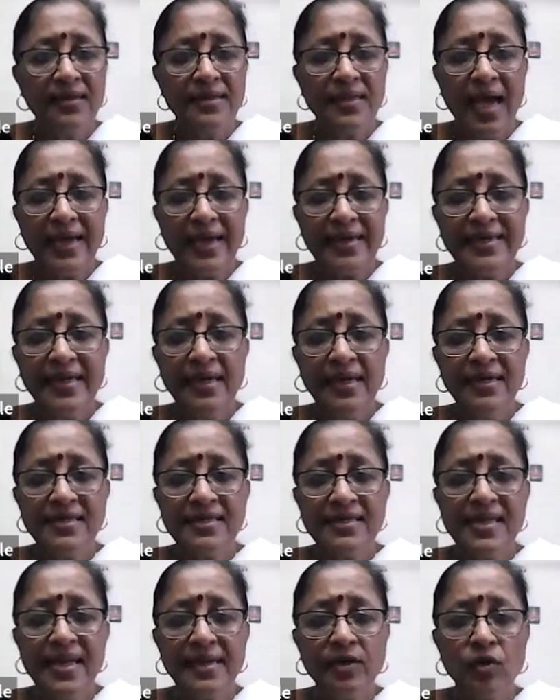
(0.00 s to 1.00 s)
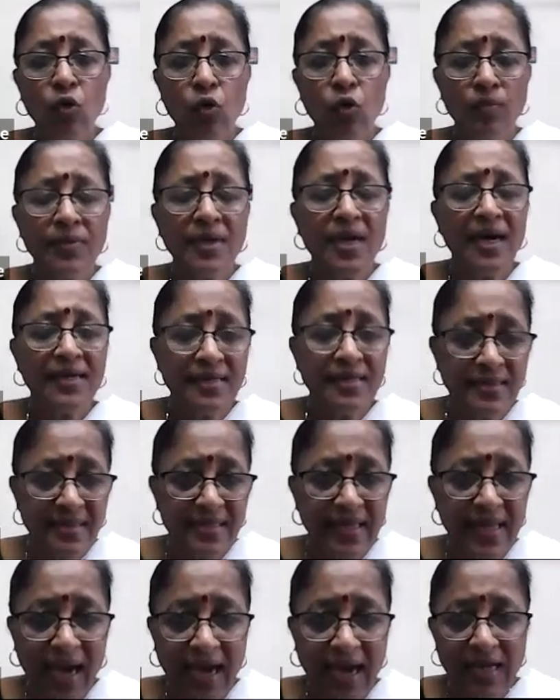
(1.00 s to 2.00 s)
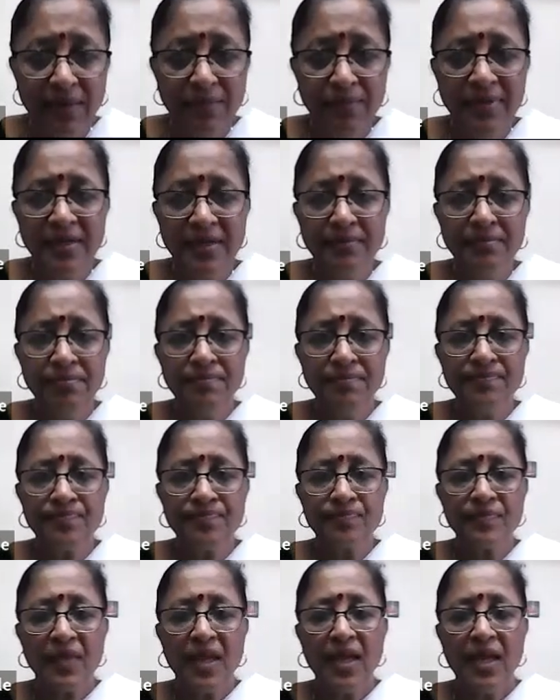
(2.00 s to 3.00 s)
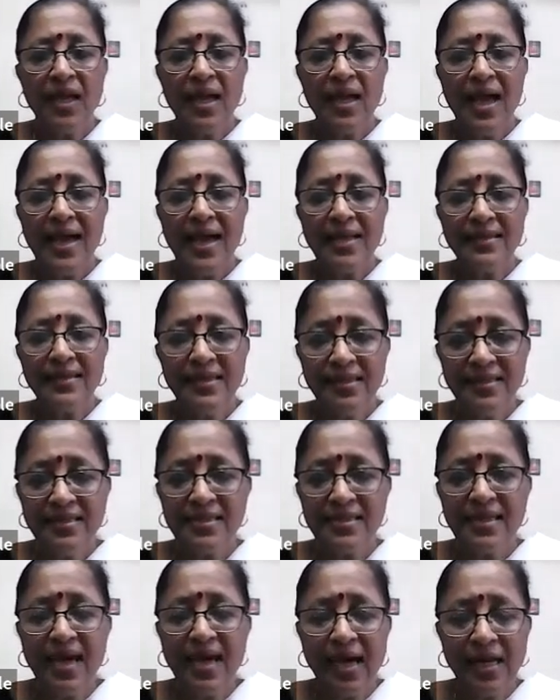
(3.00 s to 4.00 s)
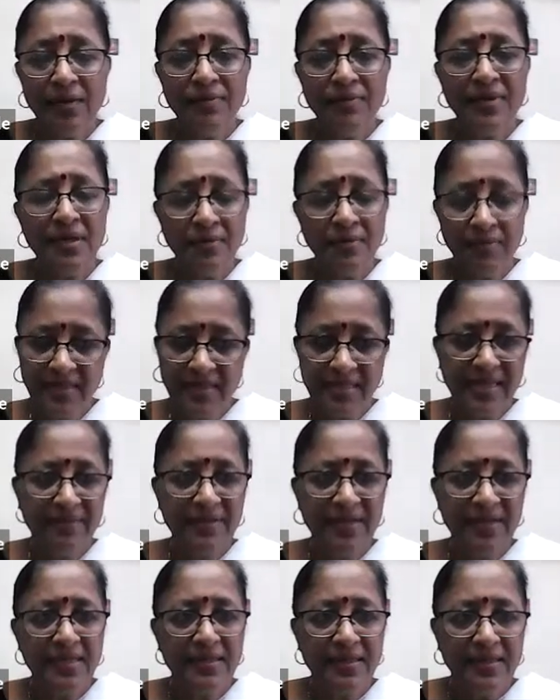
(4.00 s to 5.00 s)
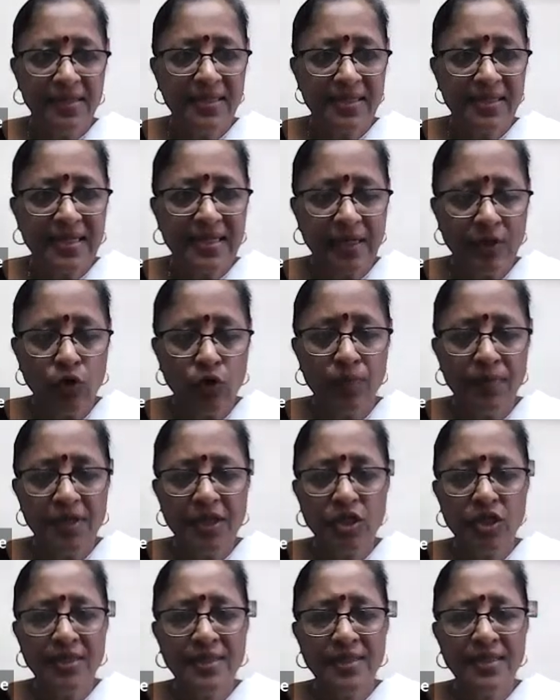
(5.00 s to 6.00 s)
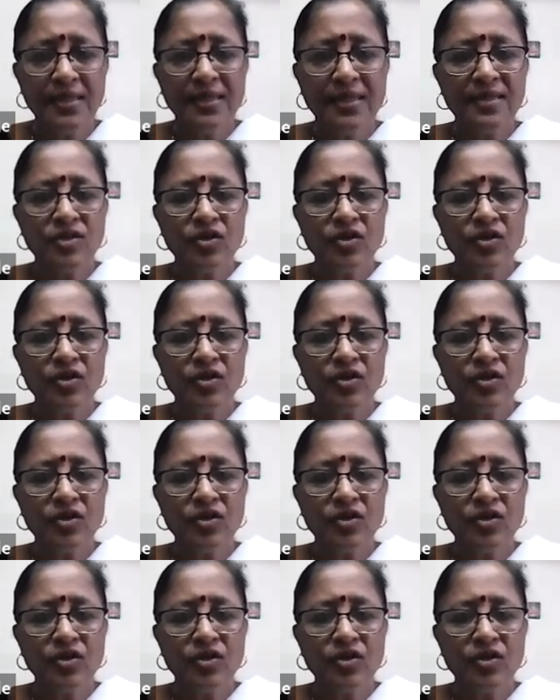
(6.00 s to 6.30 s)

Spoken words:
The idea is that Omkar is the alambanam, and this alambanam is given in this Katha Upanishad.